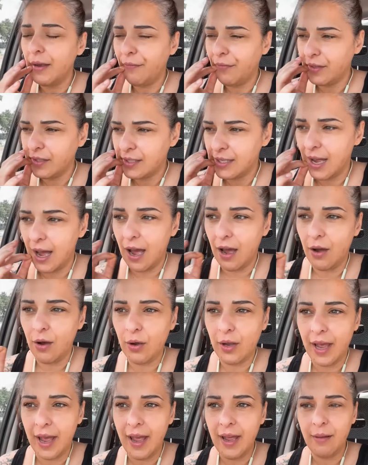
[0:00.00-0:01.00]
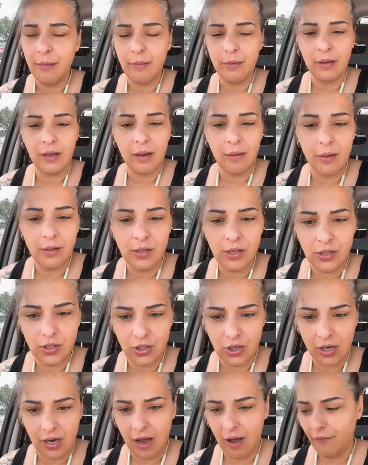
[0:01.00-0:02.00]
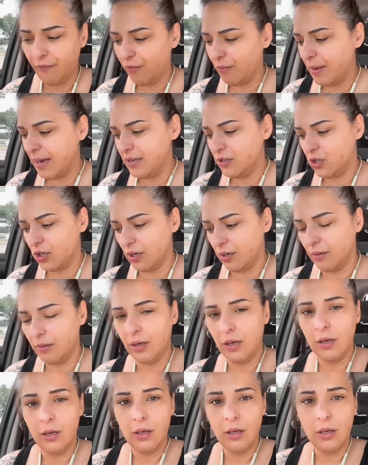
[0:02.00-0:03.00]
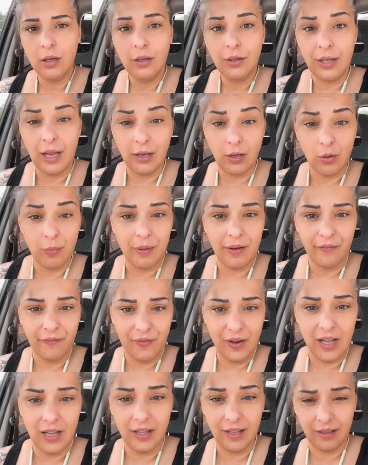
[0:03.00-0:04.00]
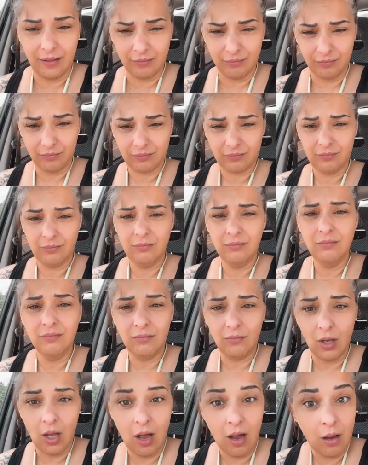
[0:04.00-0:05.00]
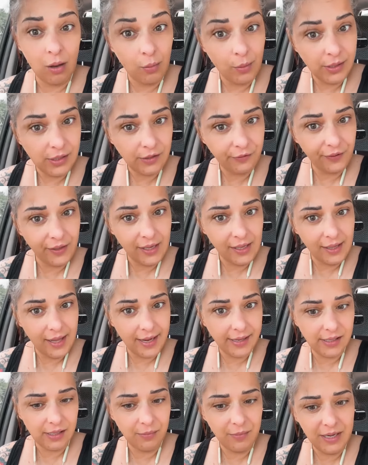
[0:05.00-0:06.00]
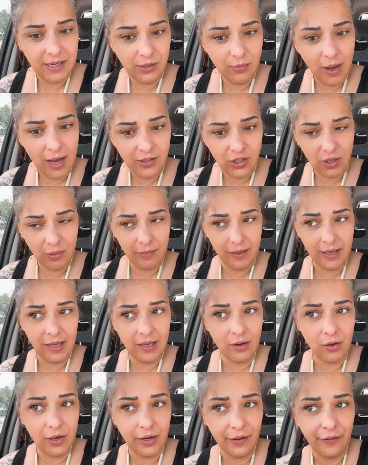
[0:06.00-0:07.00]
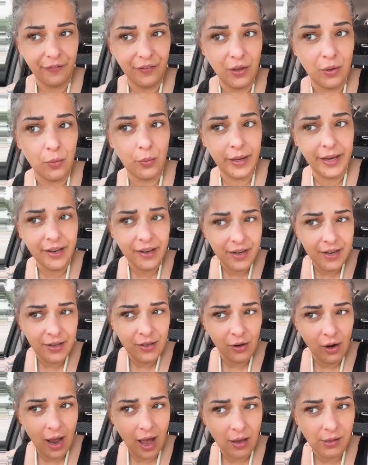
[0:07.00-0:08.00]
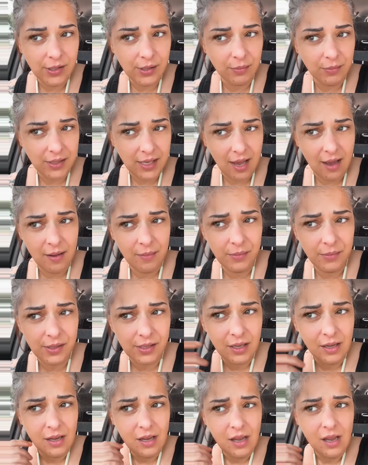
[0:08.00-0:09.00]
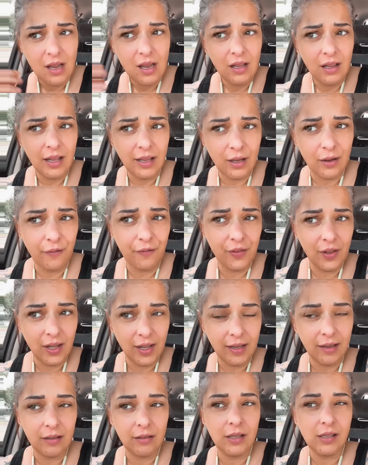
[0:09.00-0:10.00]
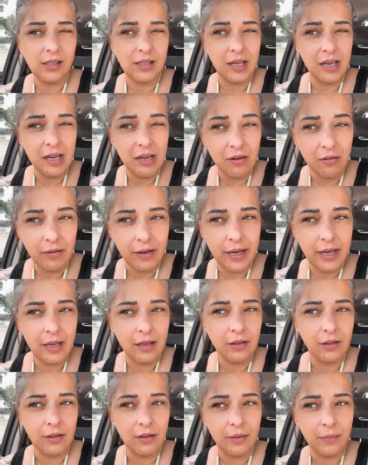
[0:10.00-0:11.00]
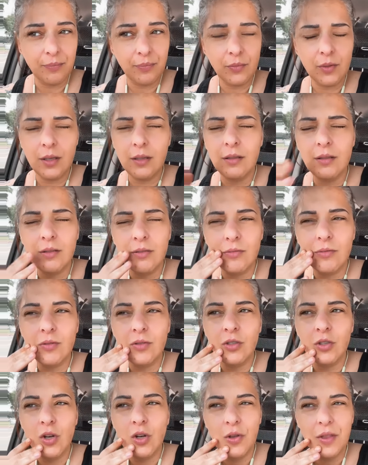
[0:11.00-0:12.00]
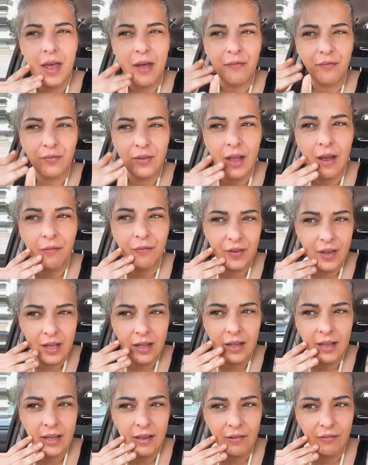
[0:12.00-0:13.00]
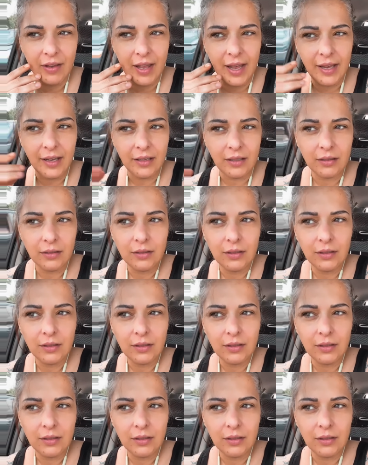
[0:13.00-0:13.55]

if it's not, okay? This is your confirmation that you've been feeling. I always feel like somebody's watching me, or you feel weird in your house sometimes. Like, you feel like it's eerie, the, you know that feeling of like,